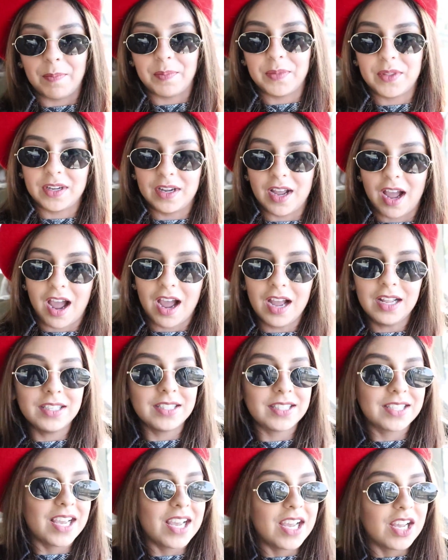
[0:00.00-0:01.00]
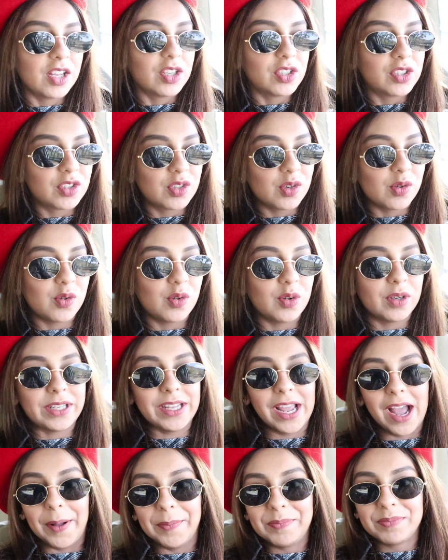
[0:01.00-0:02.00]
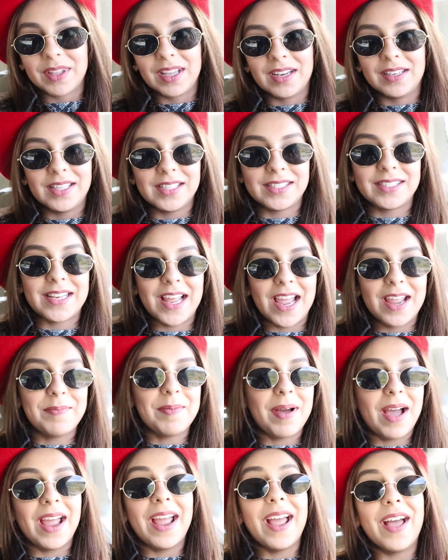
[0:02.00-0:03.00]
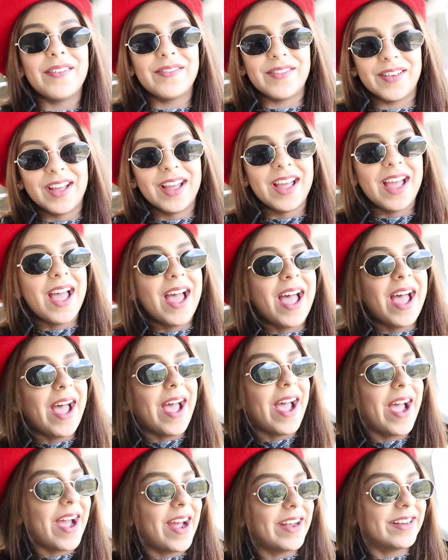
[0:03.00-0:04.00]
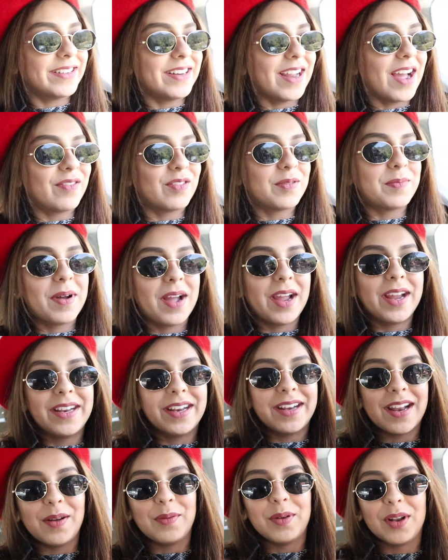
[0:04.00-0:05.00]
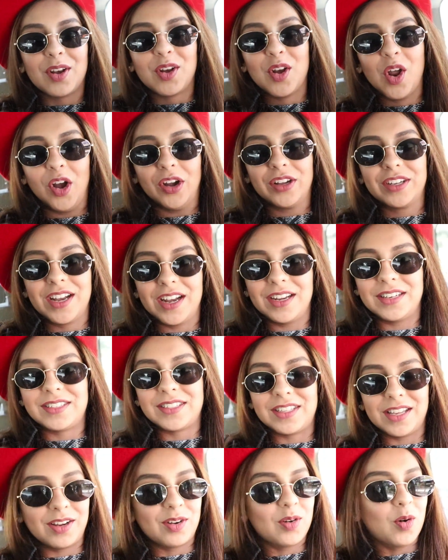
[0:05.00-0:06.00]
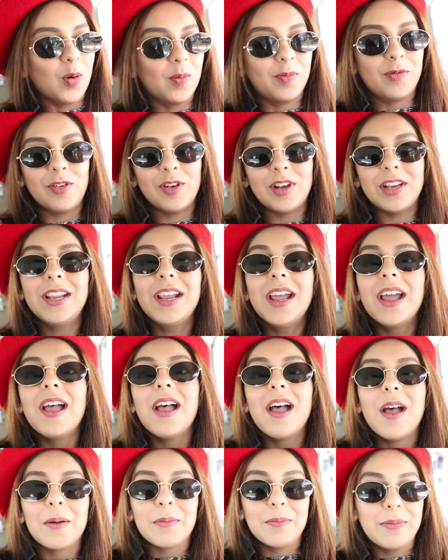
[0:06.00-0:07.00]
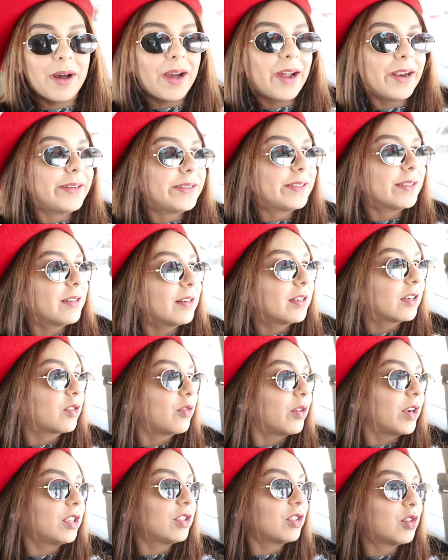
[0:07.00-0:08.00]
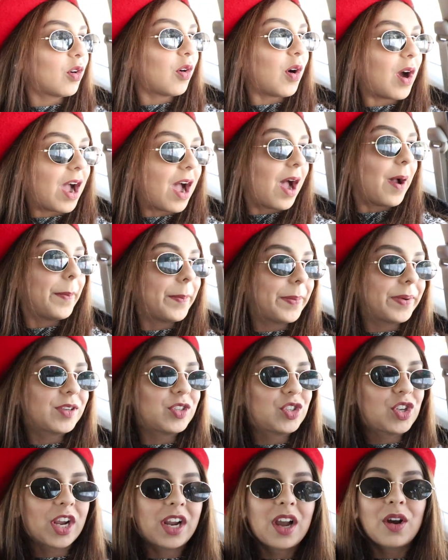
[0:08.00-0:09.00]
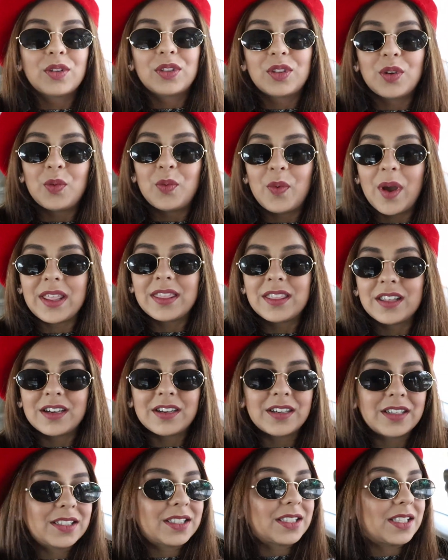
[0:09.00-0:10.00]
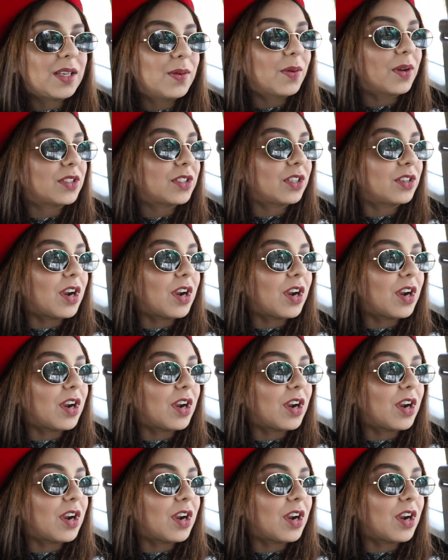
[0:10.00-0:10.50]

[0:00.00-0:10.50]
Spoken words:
up the Ghats. So yeah, this time I have had an Avami and I will not get sick, hopefully. But going to go up, check out the weather, see what's